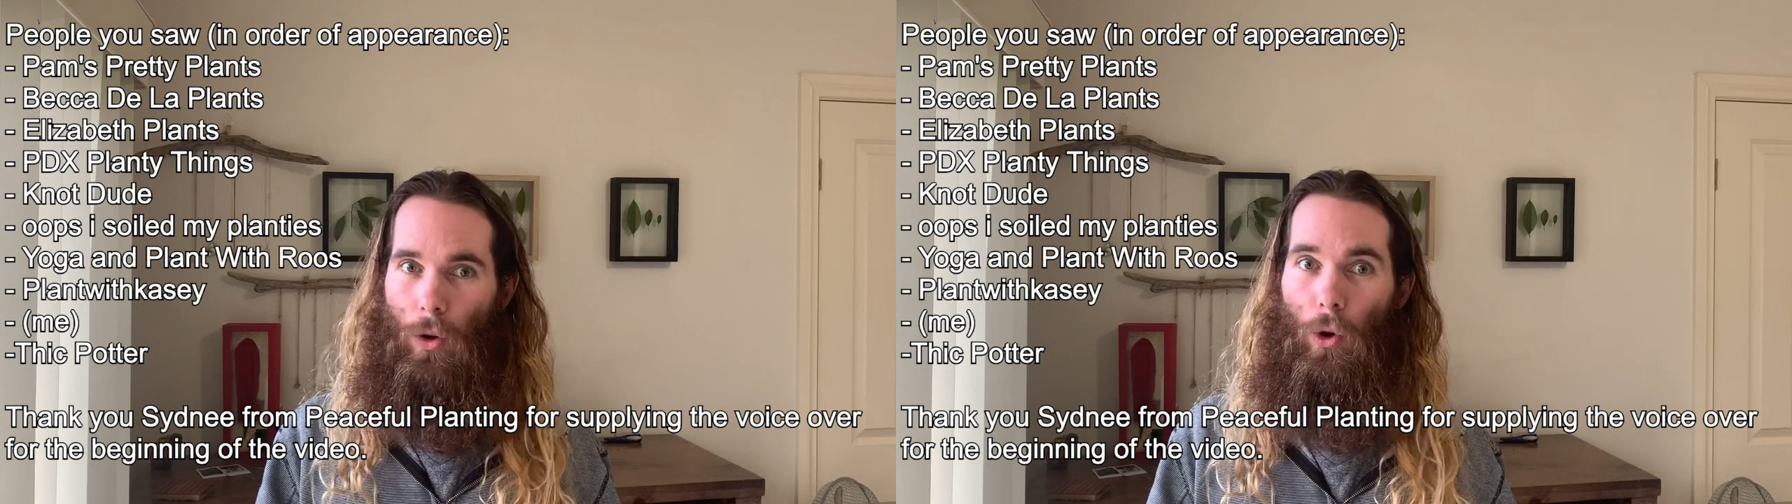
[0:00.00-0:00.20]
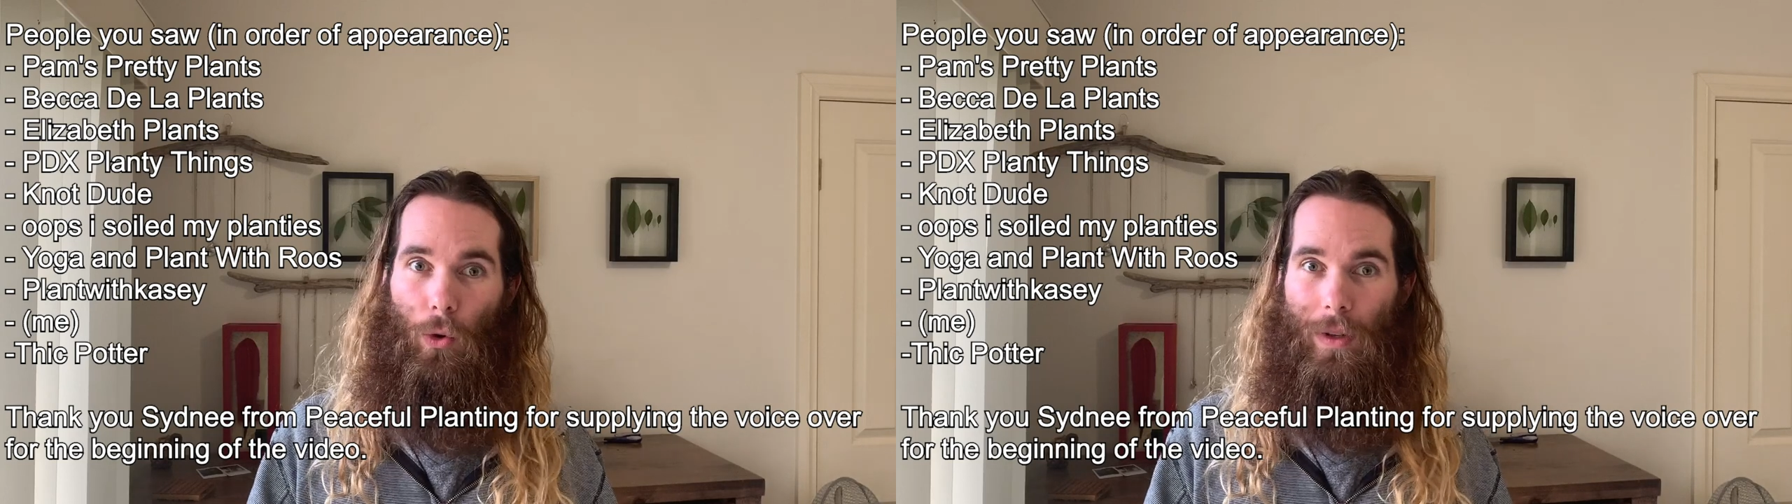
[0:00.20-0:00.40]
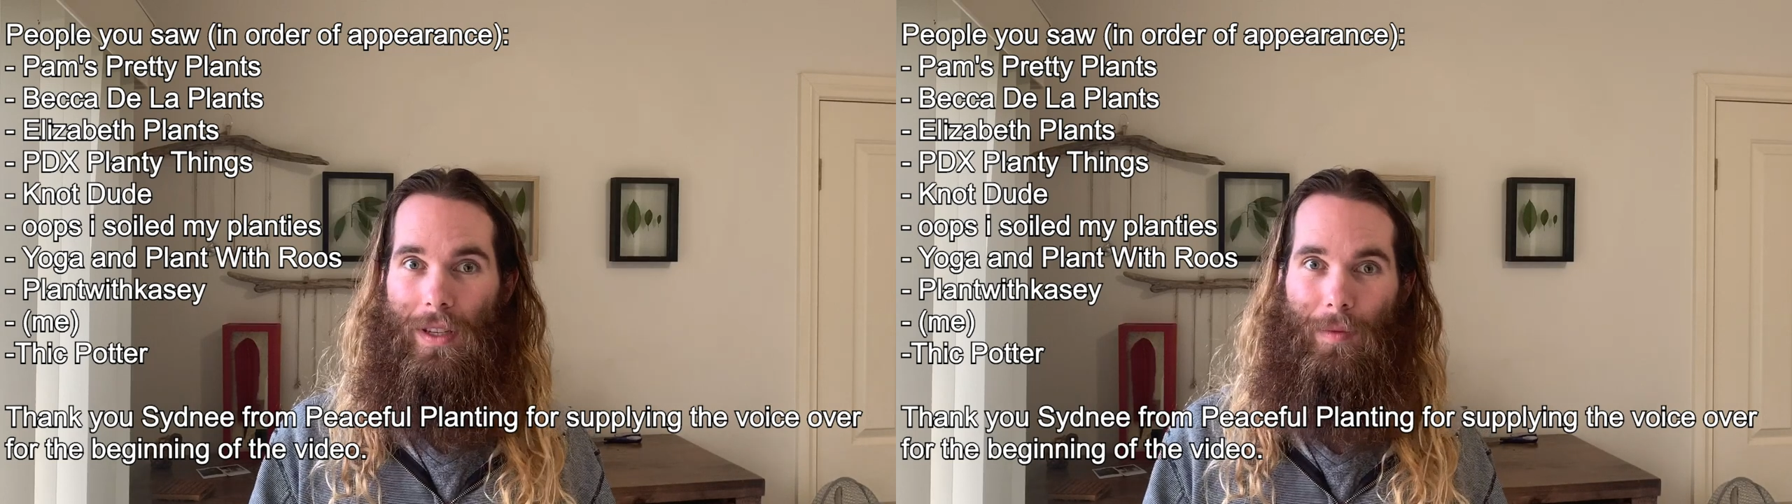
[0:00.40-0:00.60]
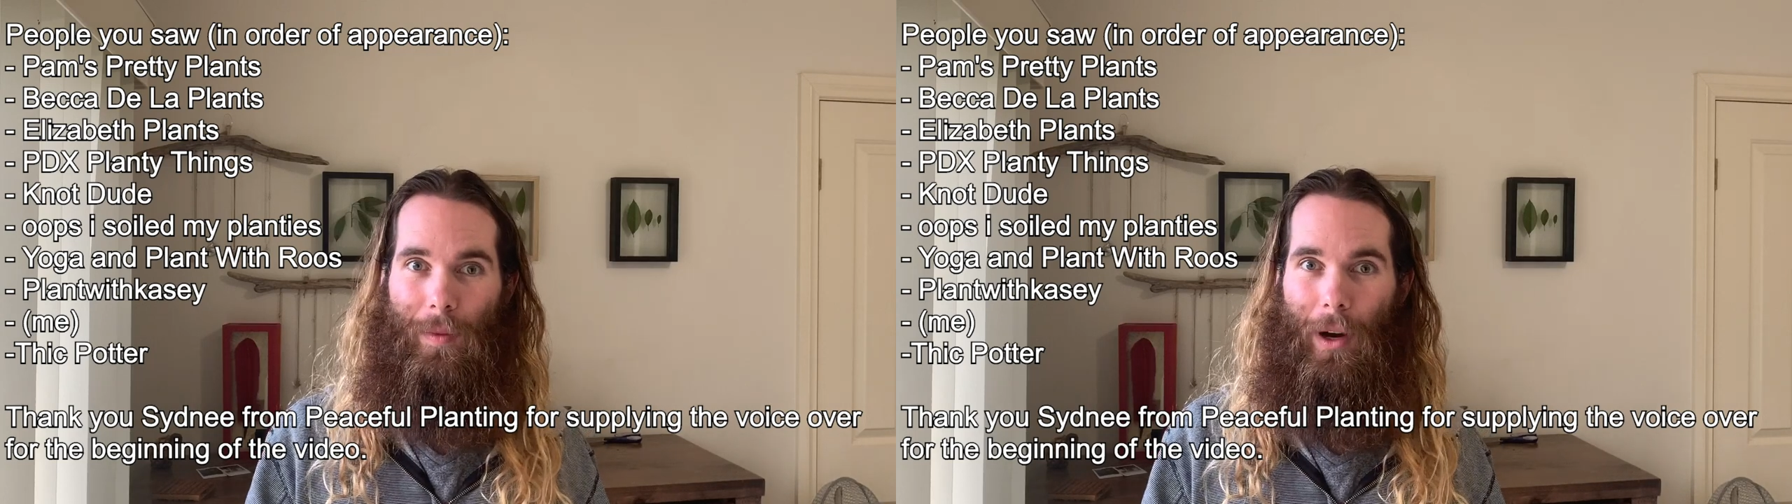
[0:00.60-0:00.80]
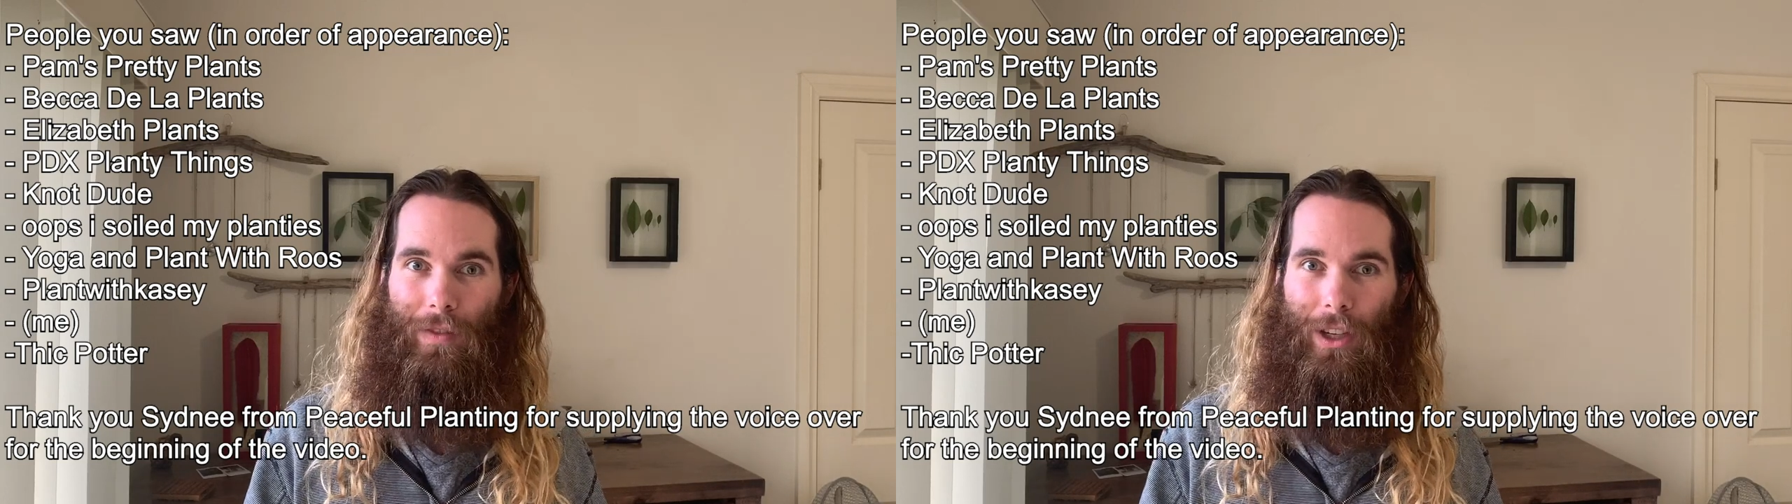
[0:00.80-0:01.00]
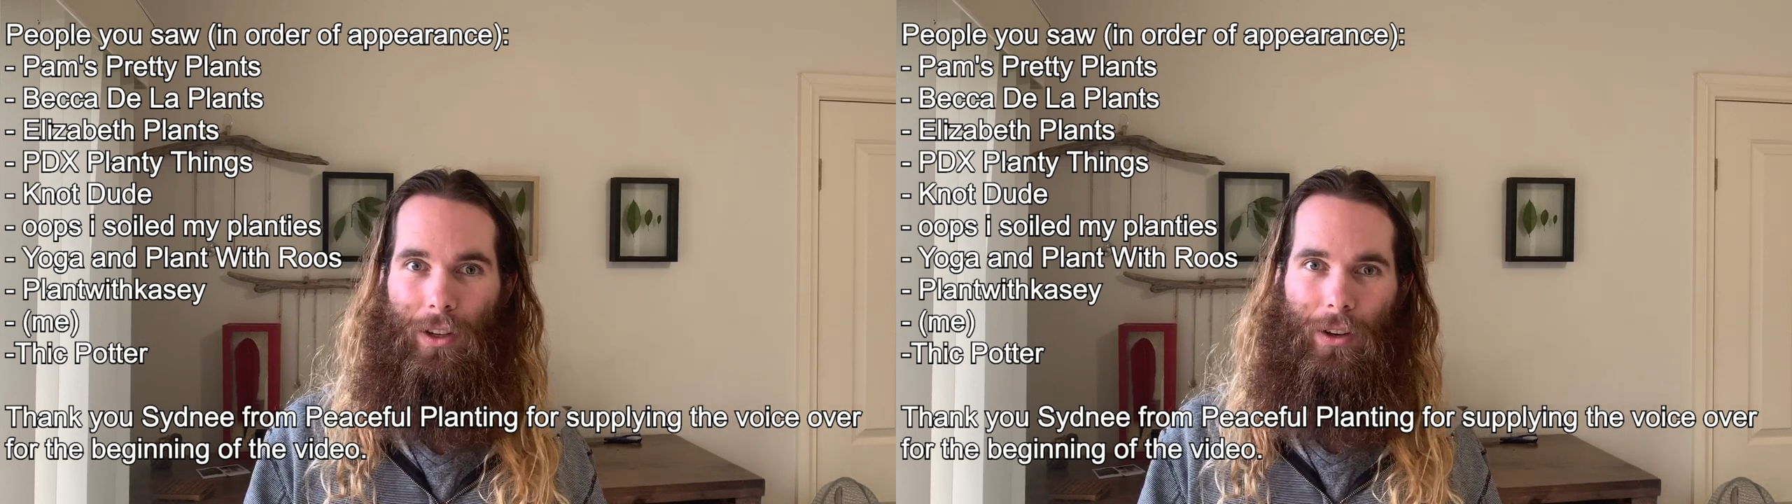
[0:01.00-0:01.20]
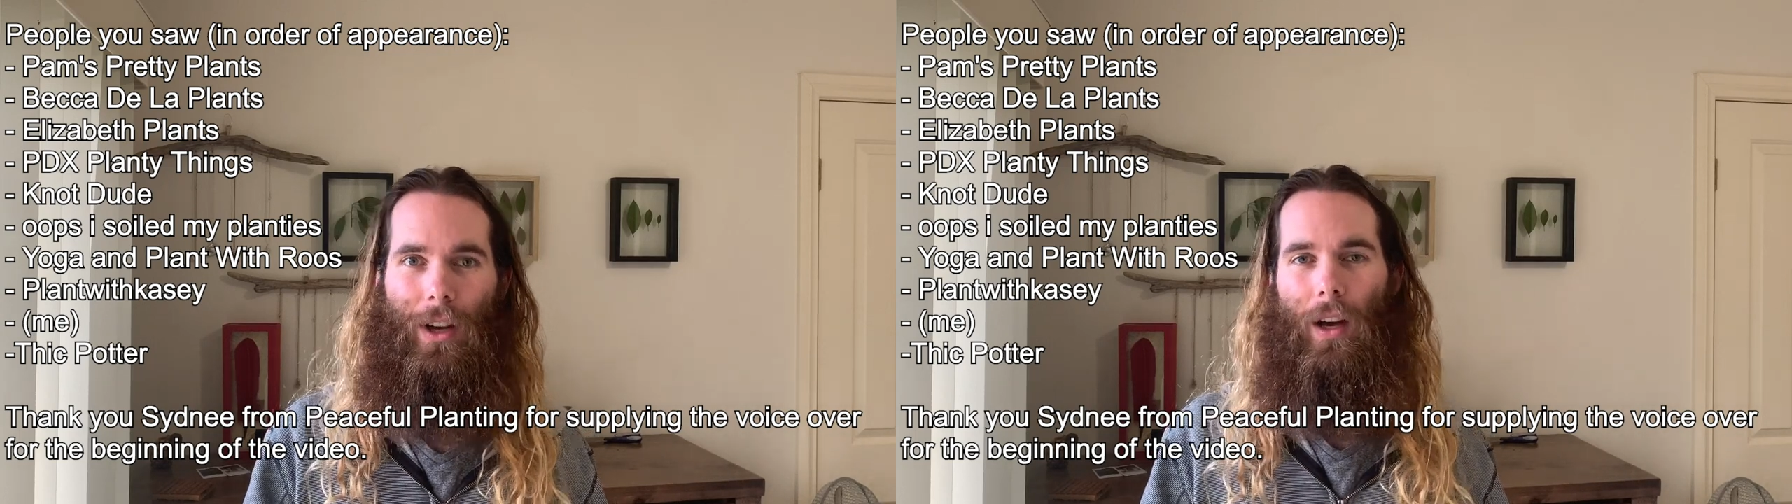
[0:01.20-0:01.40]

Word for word: who is in my video,